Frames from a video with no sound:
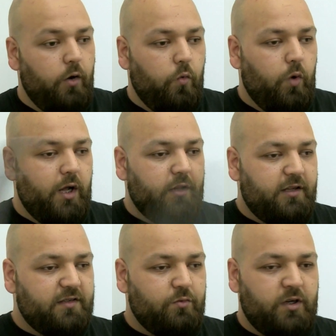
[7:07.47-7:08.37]
While
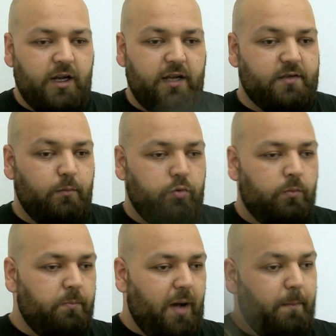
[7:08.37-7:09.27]
this one has a
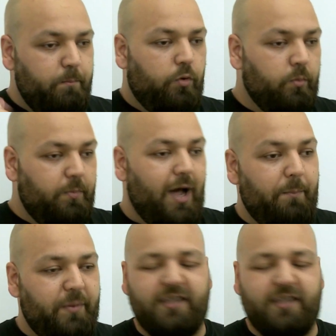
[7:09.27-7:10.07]
boom bap boom bap,